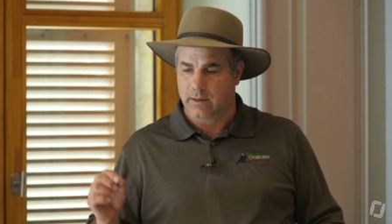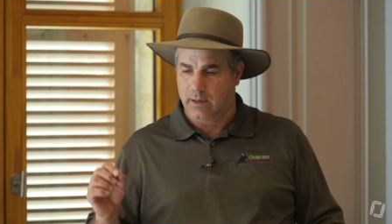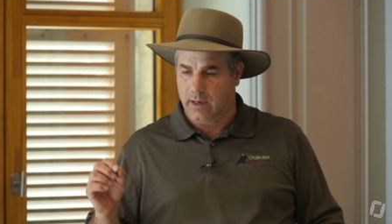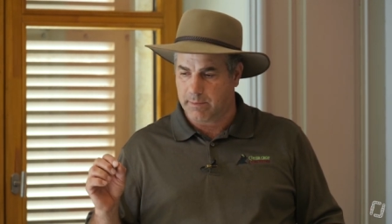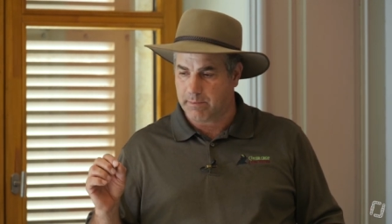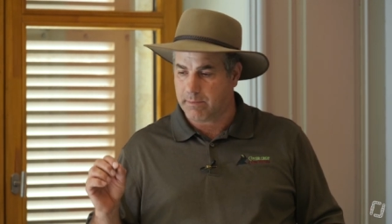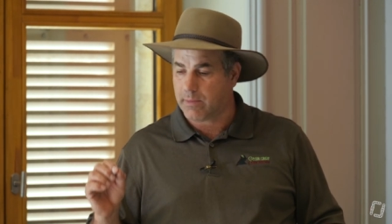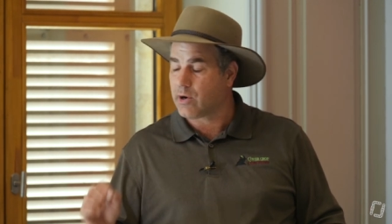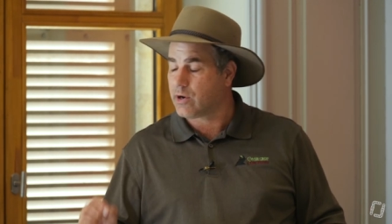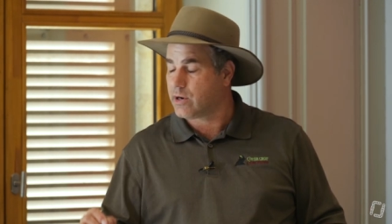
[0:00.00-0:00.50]
a
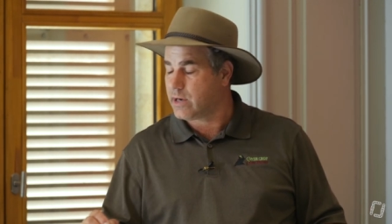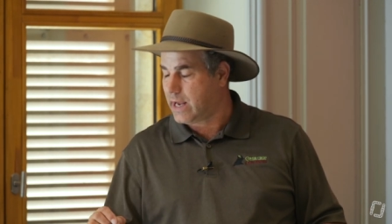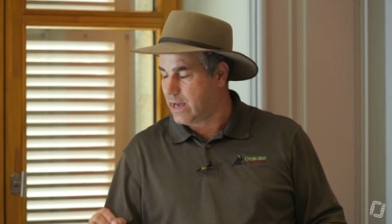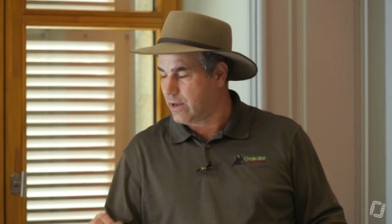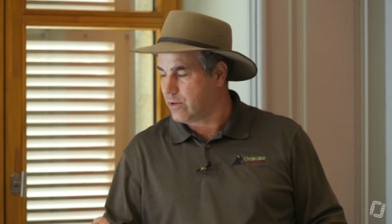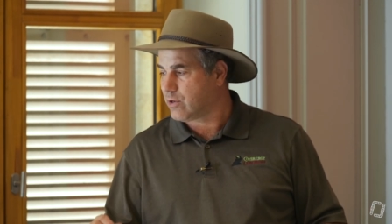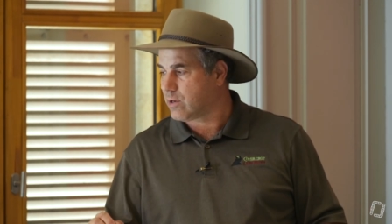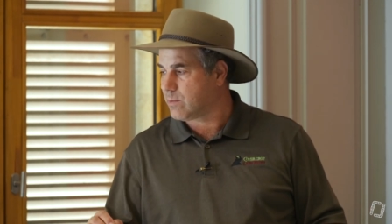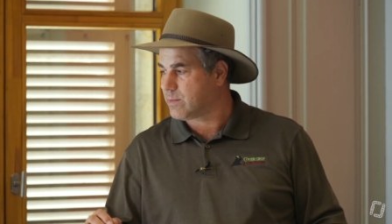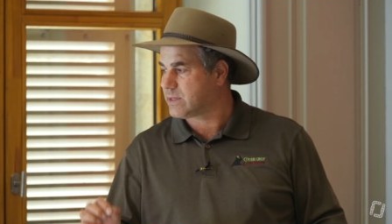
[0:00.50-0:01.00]

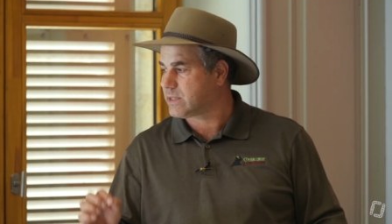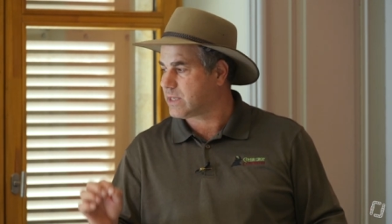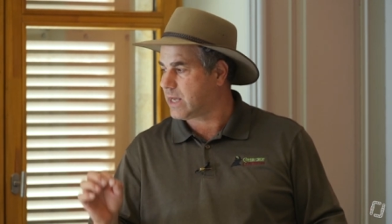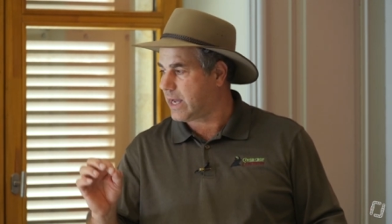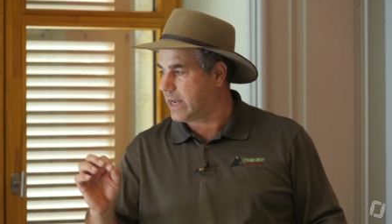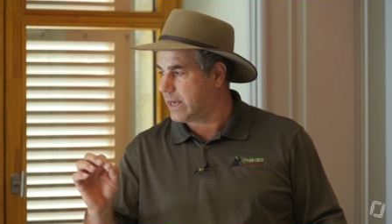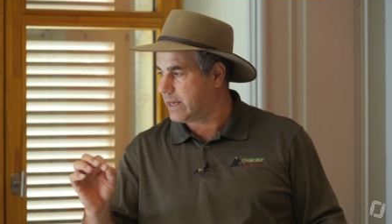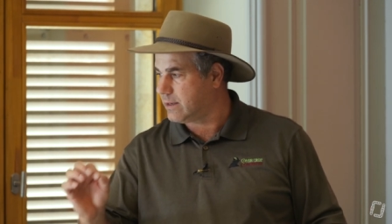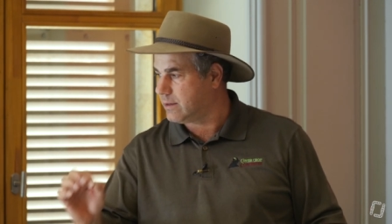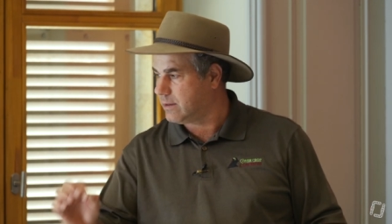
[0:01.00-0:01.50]
burn-down
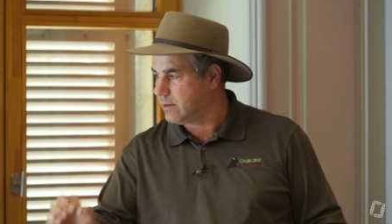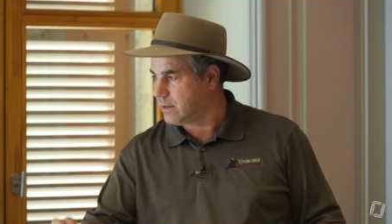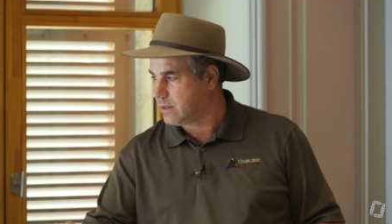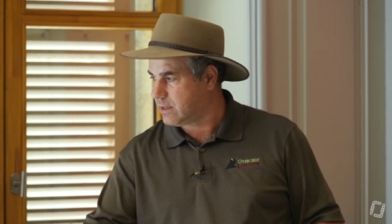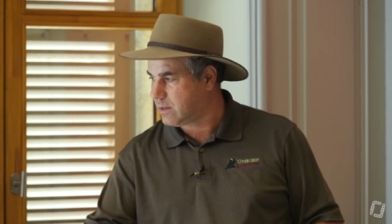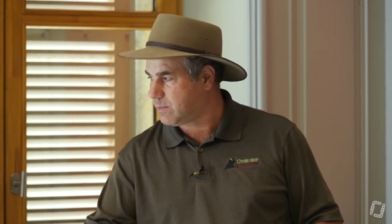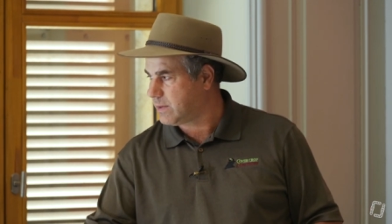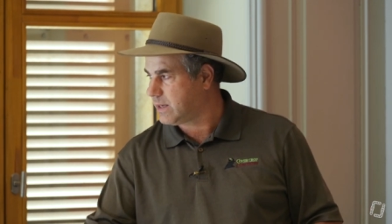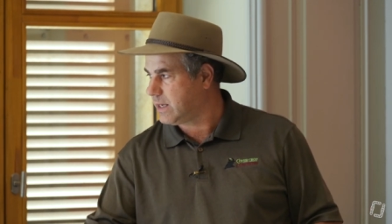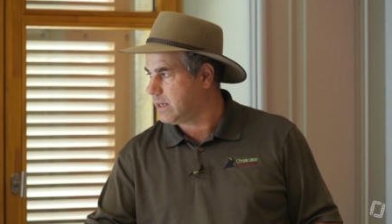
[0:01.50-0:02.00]
herbicide at
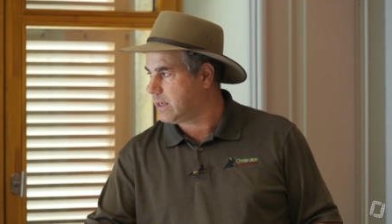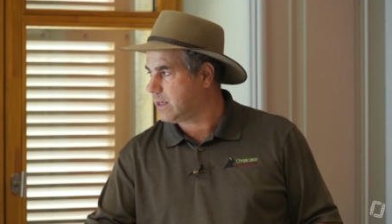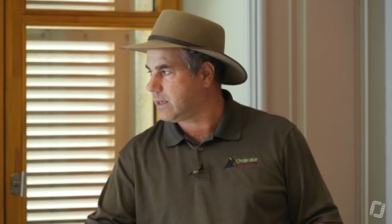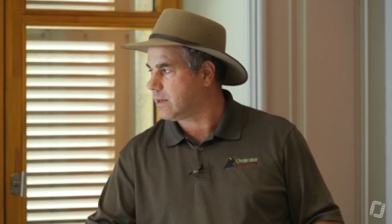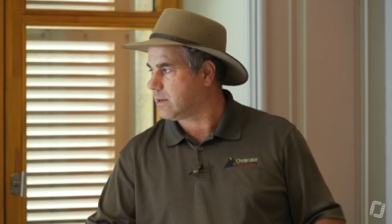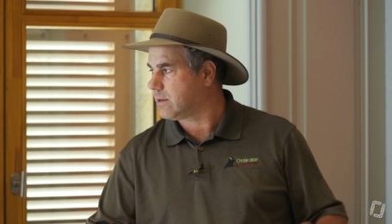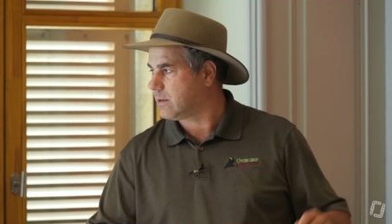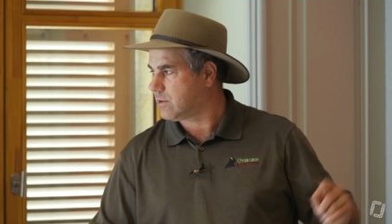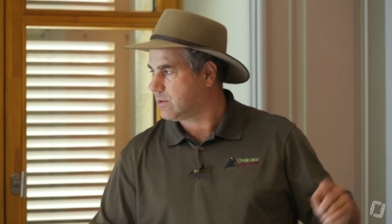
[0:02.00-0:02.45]
the beginning